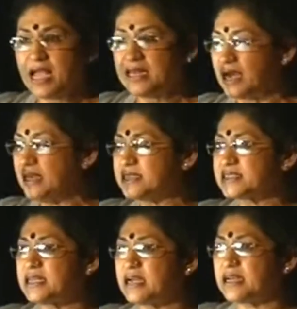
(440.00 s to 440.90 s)
and
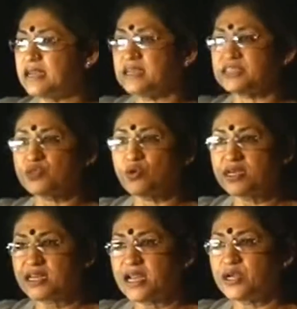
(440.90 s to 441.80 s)
unless and until it is
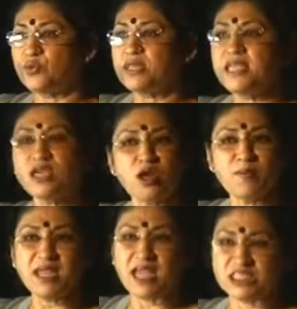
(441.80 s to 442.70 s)
not tied to the
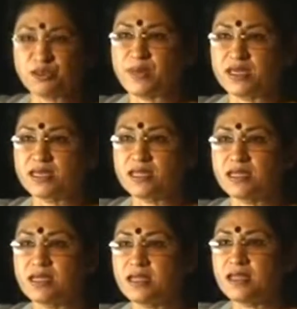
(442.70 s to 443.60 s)
economic aspect,
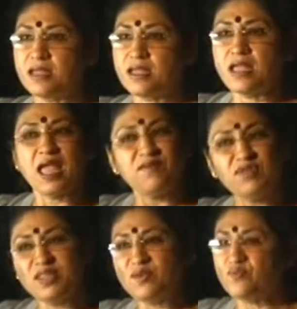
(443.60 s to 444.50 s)

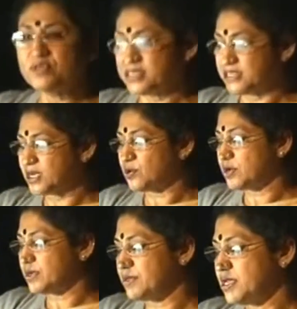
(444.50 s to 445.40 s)
everything fizzles
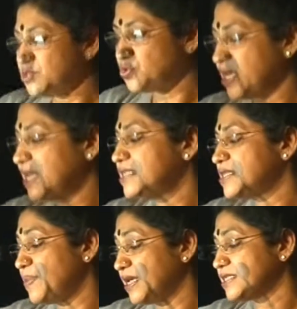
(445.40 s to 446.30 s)
out. So that
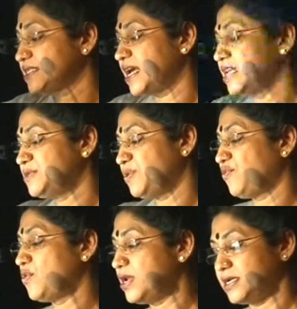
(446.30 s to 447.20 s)
is the biggest challenge
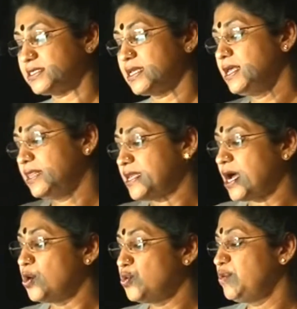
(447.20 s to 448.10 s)
before us, that
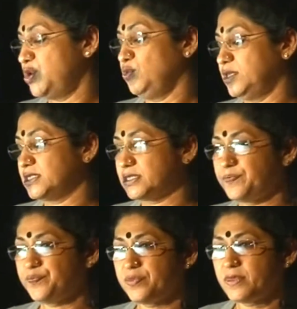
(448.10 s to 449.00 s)
how do we do
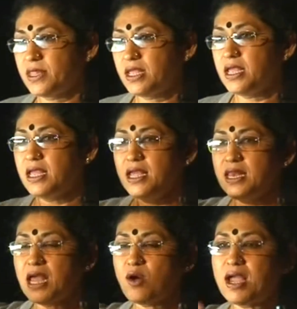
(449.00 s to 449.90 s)
this?
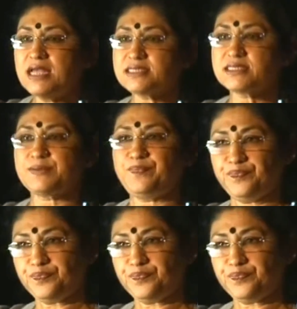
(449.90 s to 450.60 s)
Now, as